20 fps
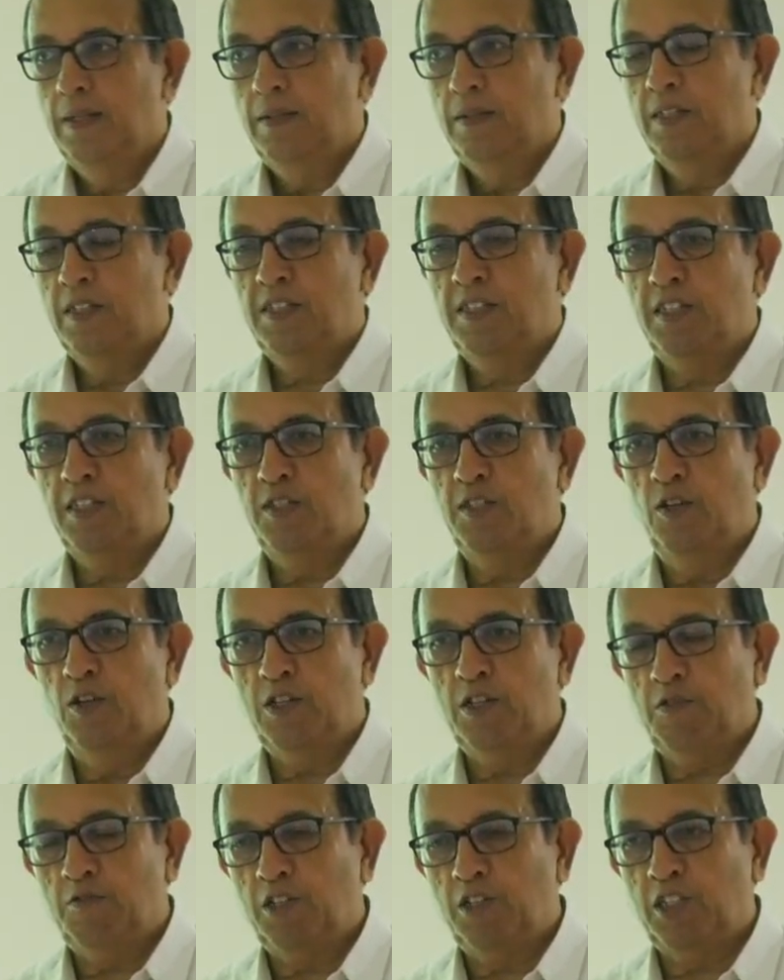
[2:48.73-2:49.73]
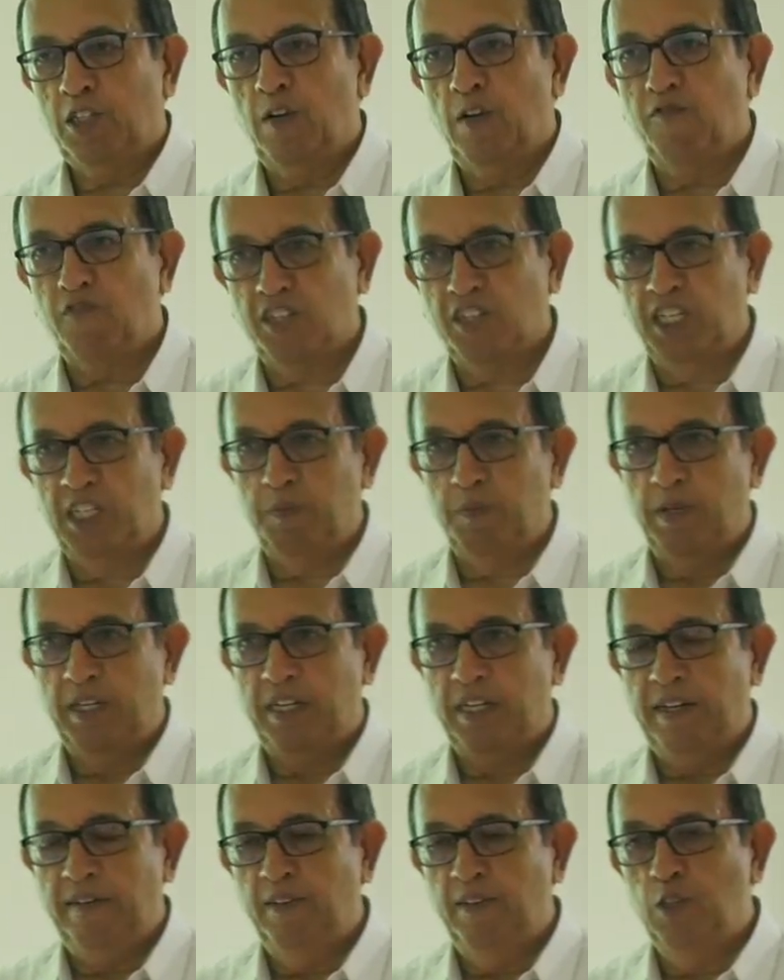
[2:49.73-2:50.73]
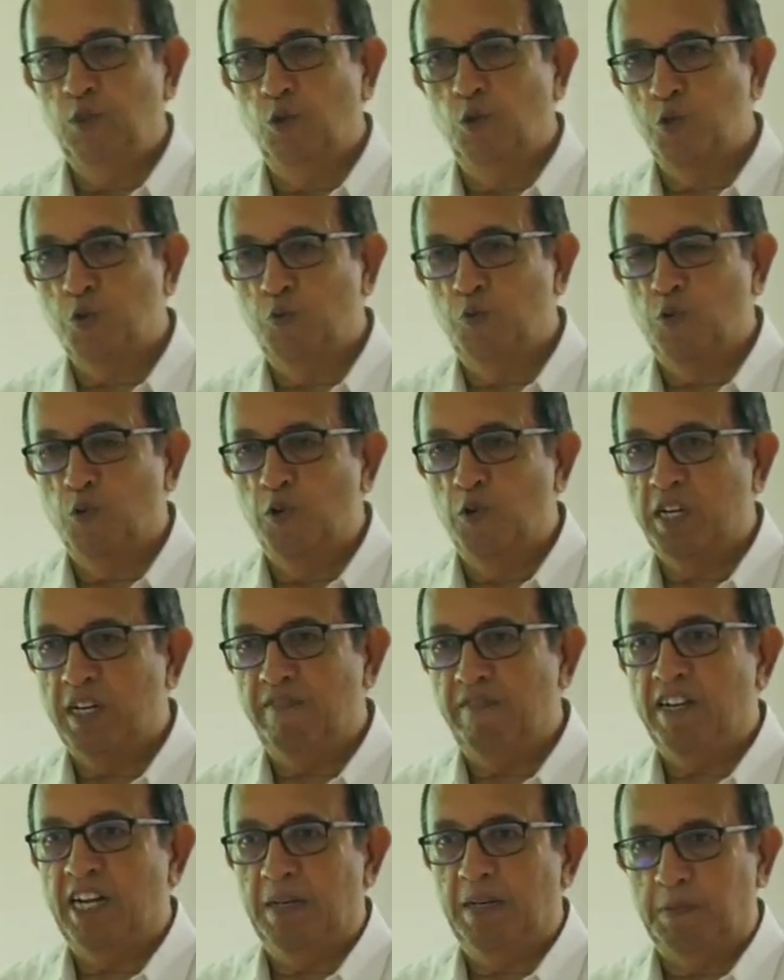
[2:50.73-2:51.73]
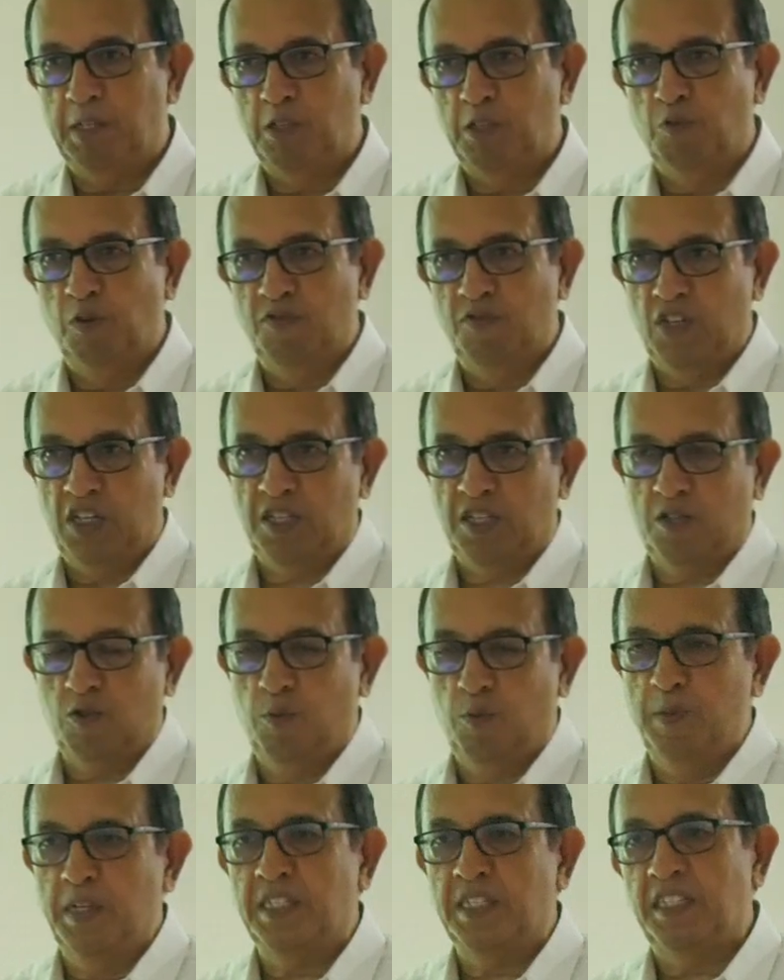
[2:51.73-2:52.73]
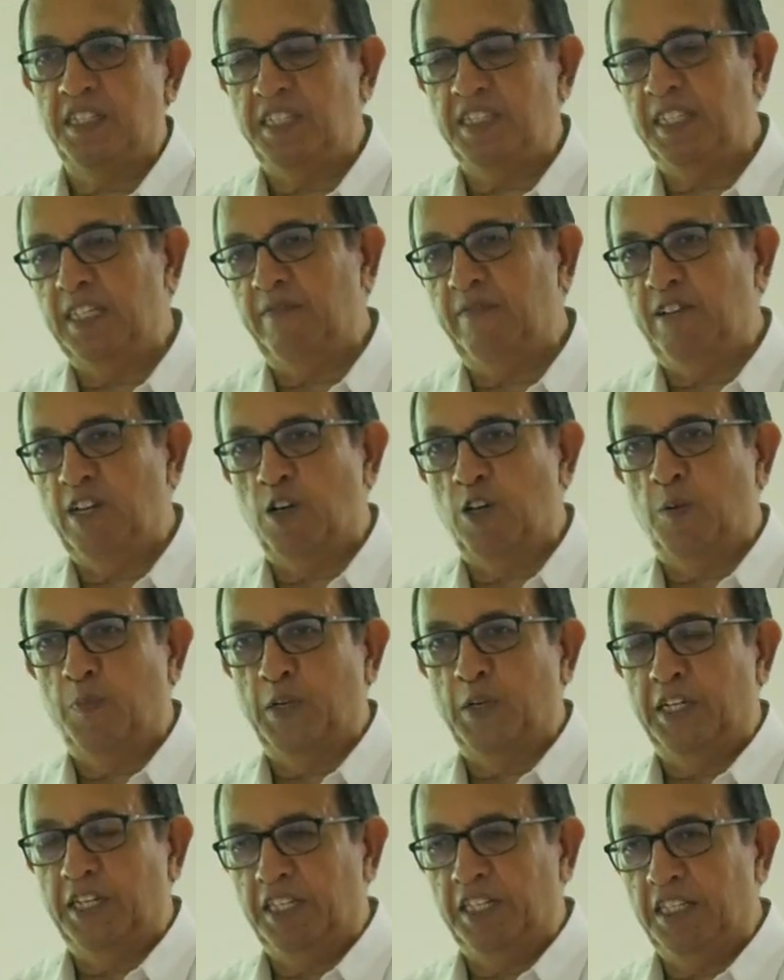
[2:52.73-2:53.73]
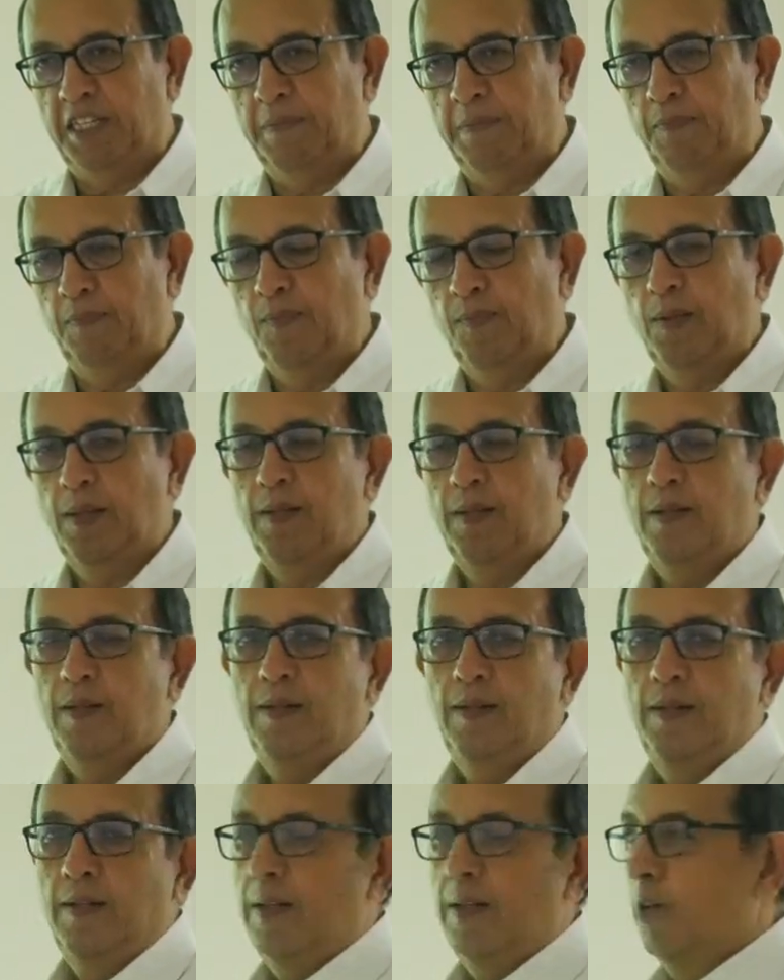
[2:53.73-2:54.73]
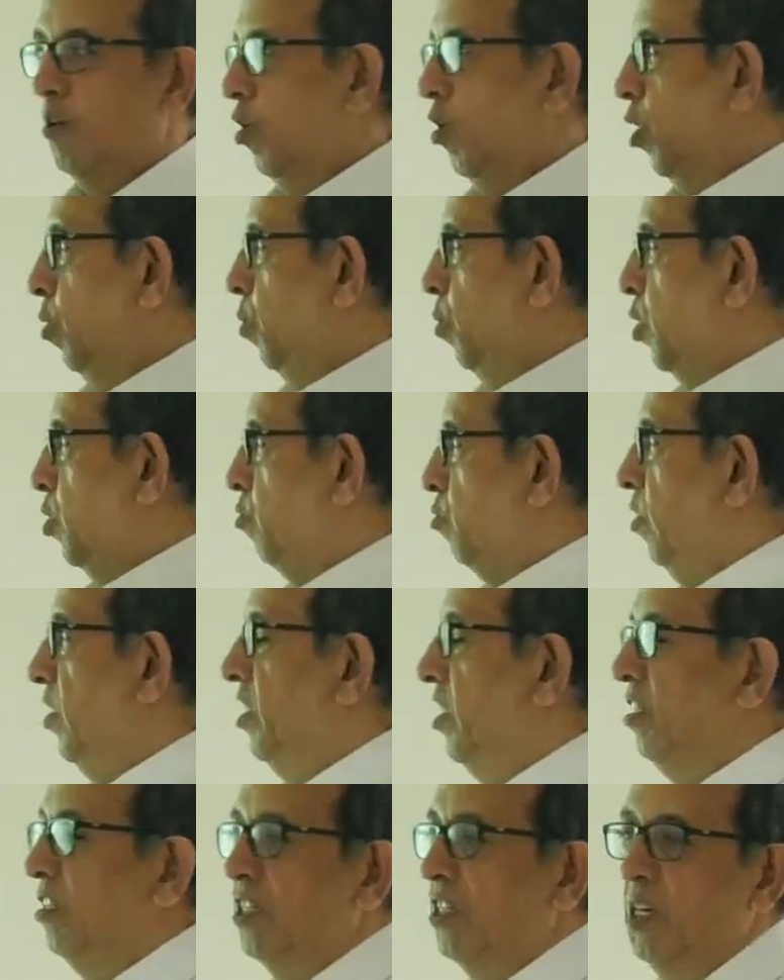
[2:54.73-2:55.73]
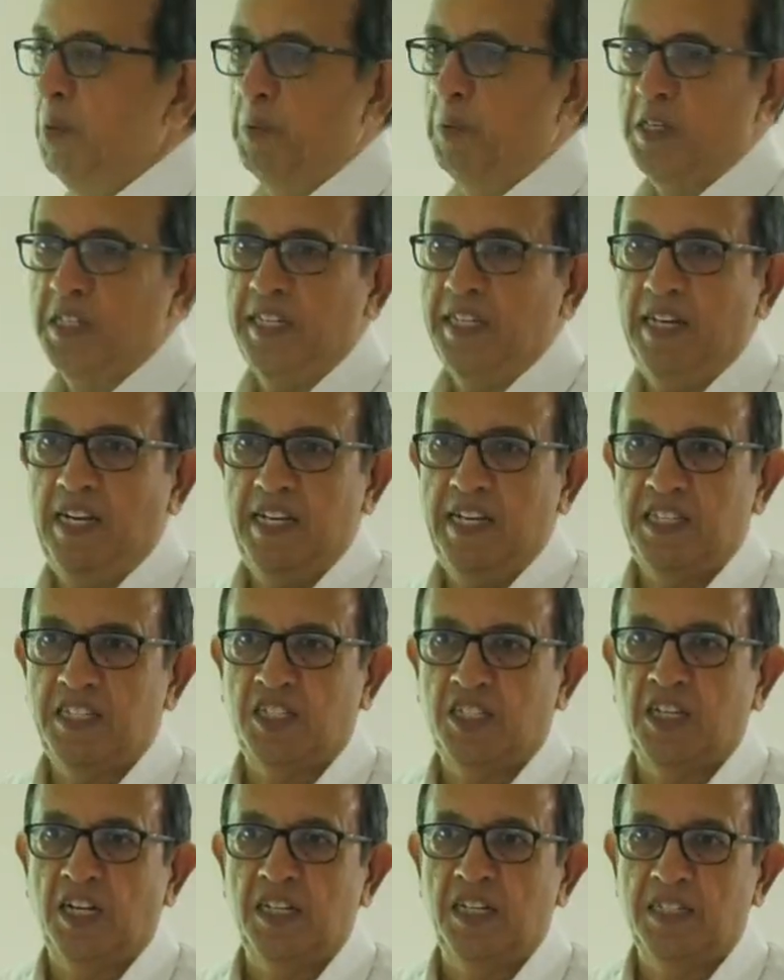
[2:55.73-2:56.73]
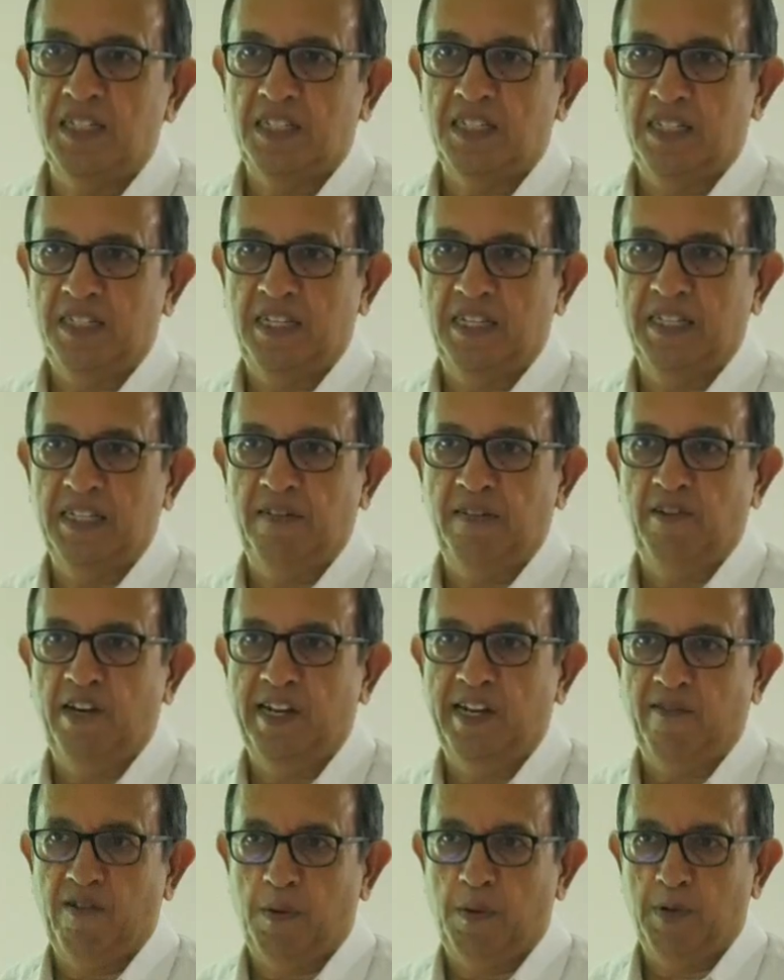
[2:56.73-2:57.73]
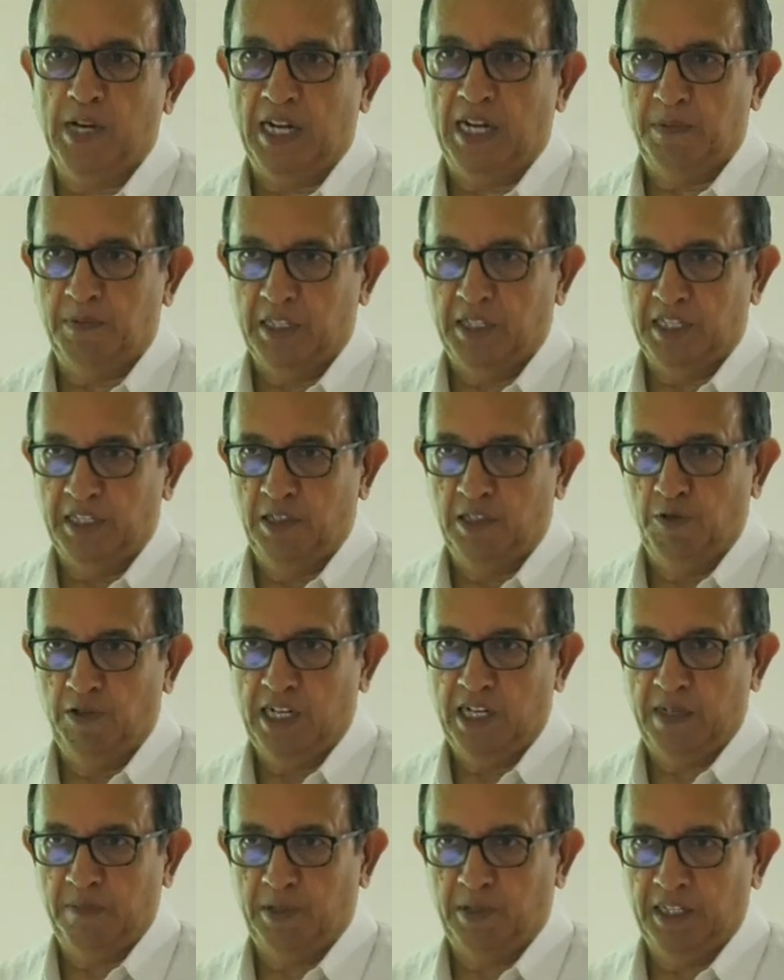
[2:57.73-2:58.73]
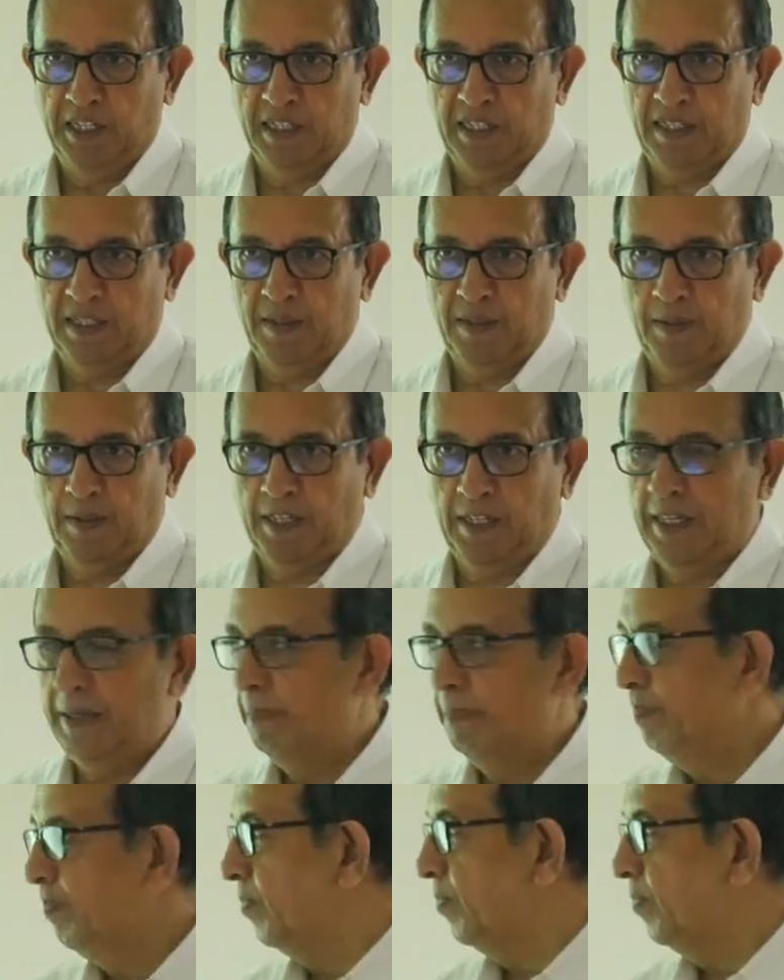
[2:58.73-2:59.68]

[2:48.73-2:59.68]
This is not a question of treatment. Even those who don't have diabetes, who have just obesity and we are operating them, almost 23% less chance that they will develop diabetes, new diabetes. Okay.